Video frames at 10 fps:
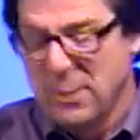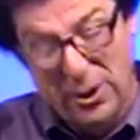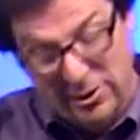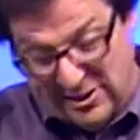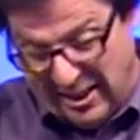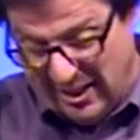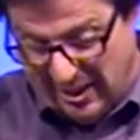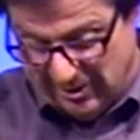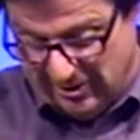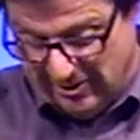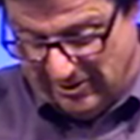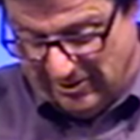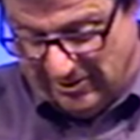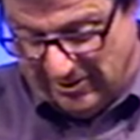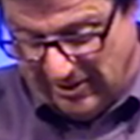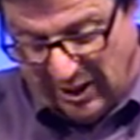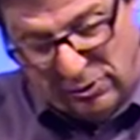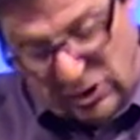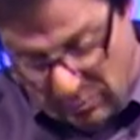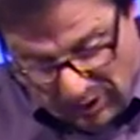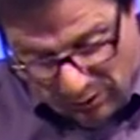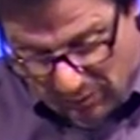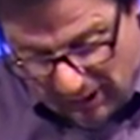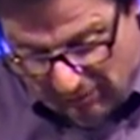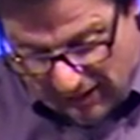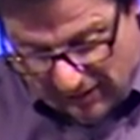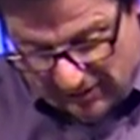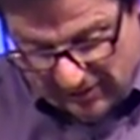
Better than Xanax. I know some of y'all don't believe that.